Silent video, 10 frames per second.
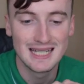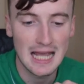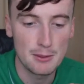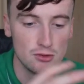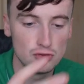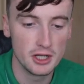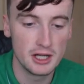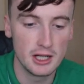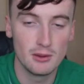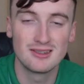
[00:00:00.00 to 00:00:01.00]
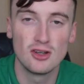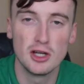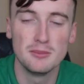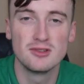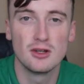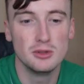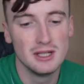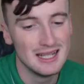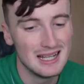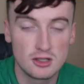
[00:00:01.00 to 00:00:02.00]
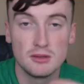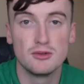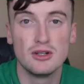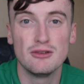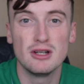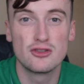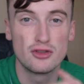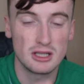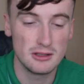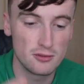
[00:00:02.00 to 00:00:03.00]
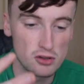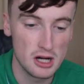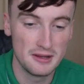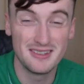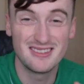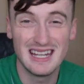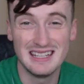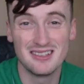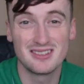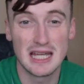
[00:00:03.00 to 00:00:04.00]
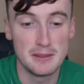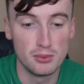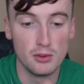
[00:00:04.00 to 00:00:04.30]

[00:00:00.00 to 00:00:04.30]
Can we ride it out at times? So it's going to be really, really tricky for Ireland to stay in this game.